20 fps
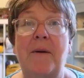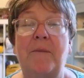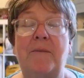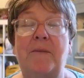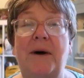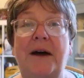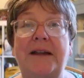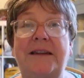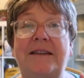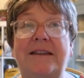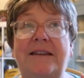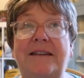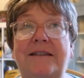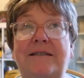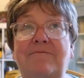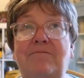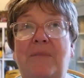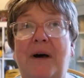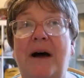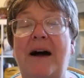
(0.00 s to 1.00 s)
But
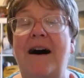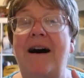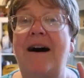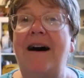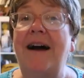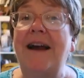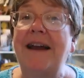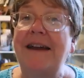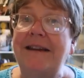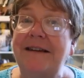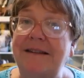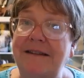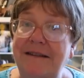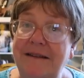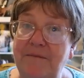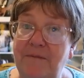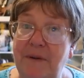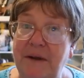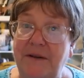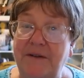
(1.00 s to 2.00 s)
behind
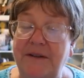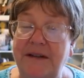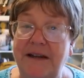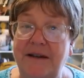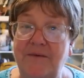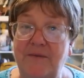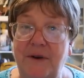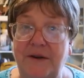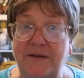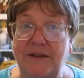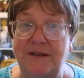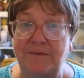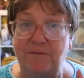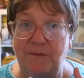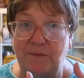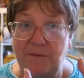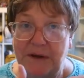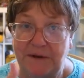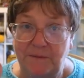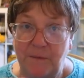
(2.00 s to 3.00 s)
the building, well, it's,
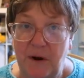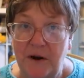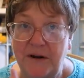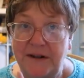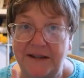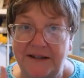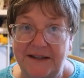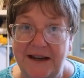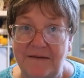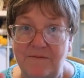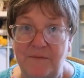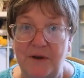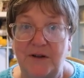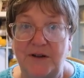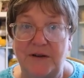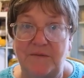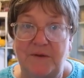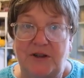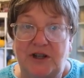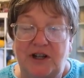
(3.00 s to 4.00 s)
it's part of the same
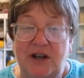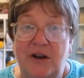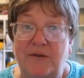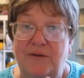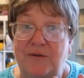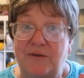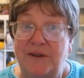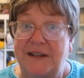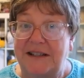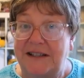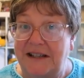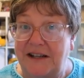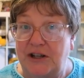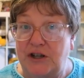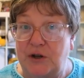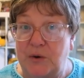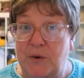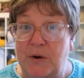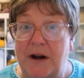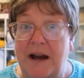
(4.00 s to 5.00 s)
building, but you go through this little
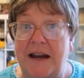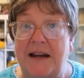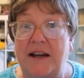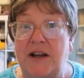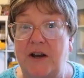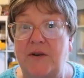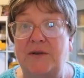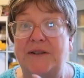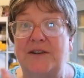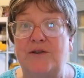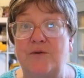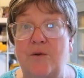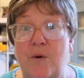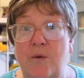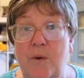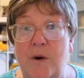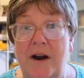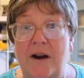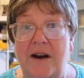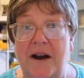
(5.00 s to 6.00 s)
door and it goes into a
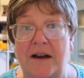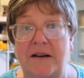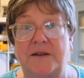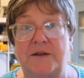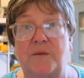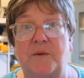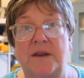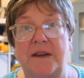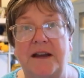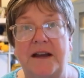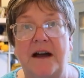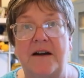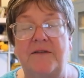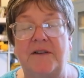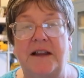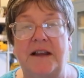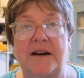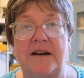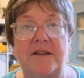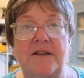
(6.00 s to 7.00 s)
warehouse where they have
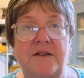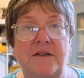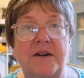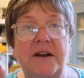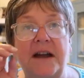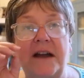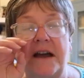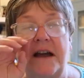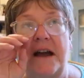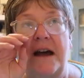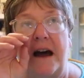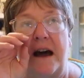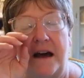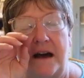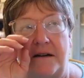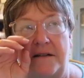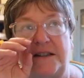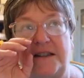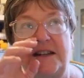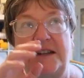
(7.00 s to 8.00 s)
a lot of their
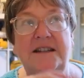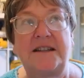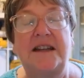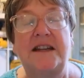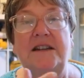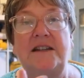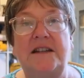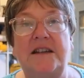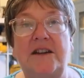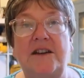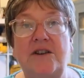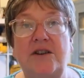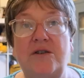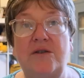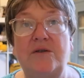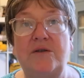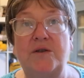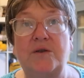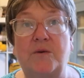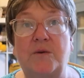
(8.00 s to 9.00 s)
uh,
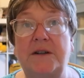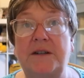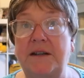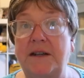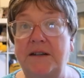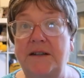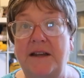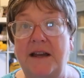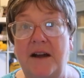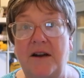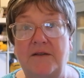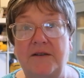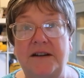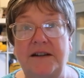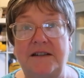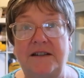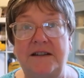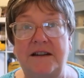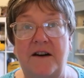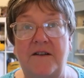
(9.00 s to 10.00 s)
discontinued or
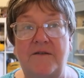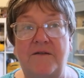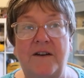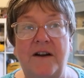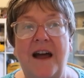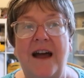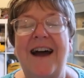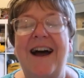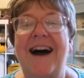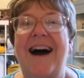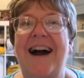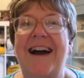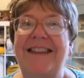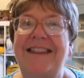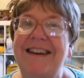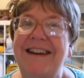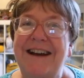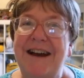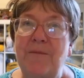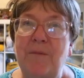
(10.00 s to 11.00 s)
discounted stuff. I
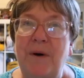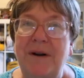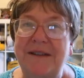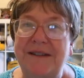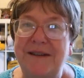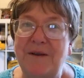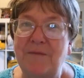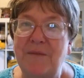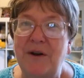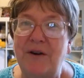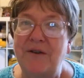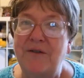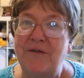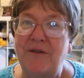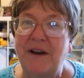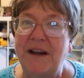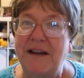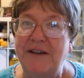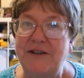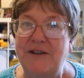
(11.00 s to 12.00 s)
think I bought some yarn
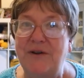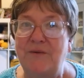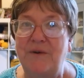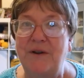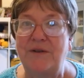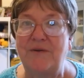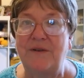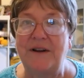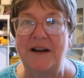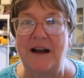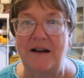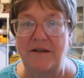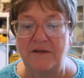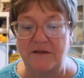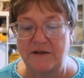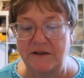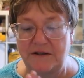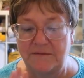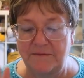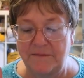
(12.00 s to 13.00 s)
for like two or three
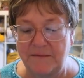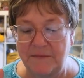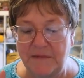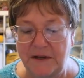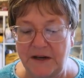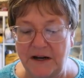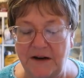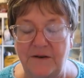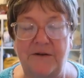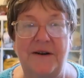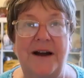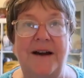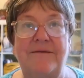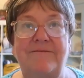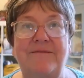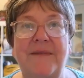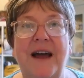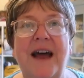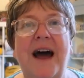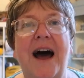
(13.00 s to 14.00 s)
dollars. You know,
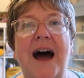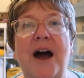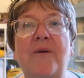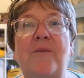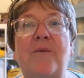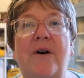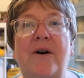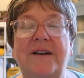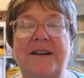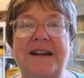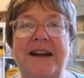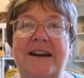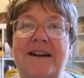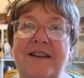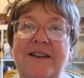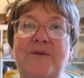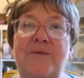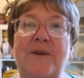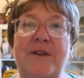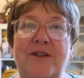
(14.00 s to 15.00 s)
I I walked out
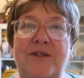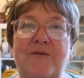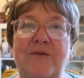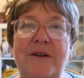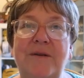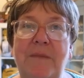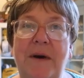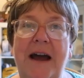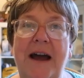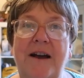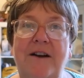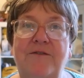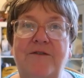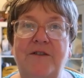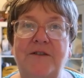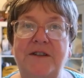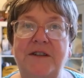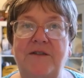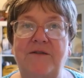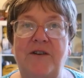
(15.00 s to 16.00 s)
of there with three
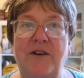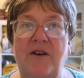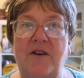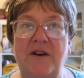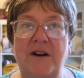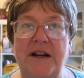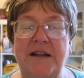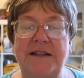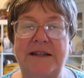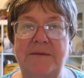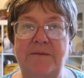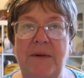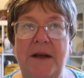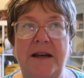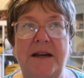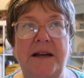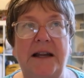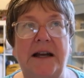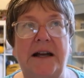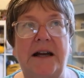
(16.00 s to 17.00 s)
bagfuls of yarn and
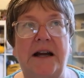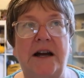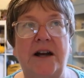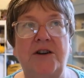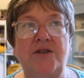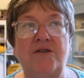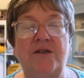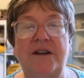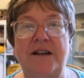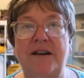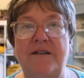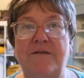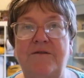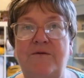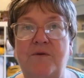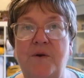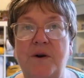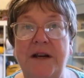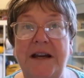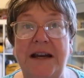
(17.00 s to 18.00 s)
spent like
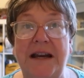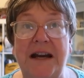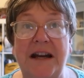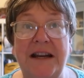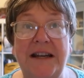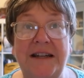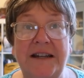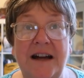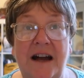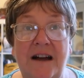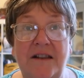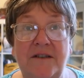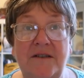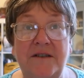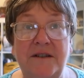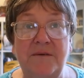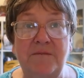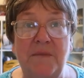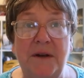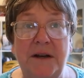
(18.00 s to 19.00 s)

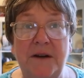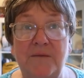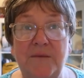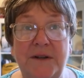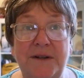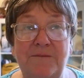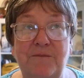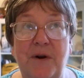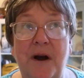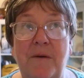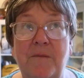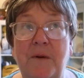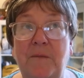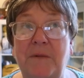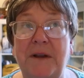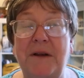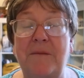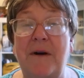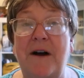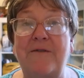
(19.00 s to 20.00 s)
$149, but it was
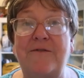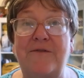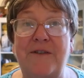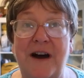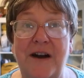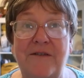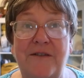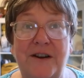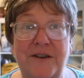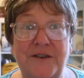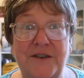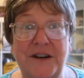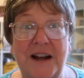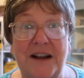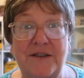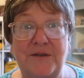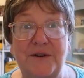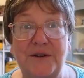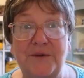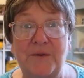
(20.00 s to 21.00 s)
probably about
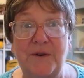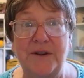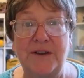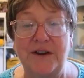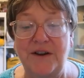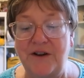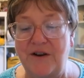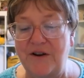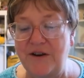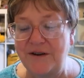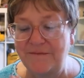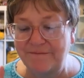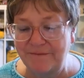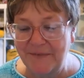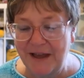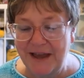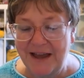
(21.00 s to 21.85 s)
$500 worth of yarn.